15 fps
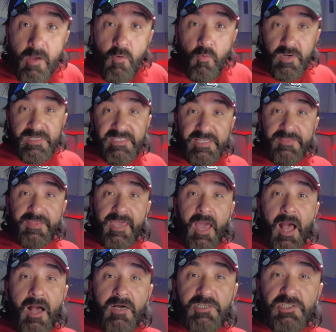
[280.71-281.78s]
was in the
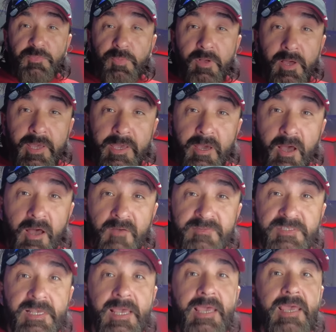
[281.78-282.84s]
college
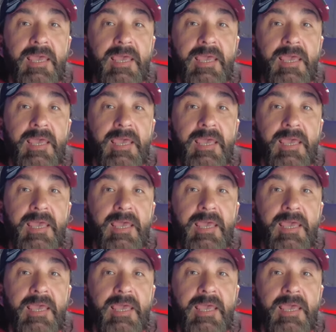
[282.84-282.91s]
playoffs,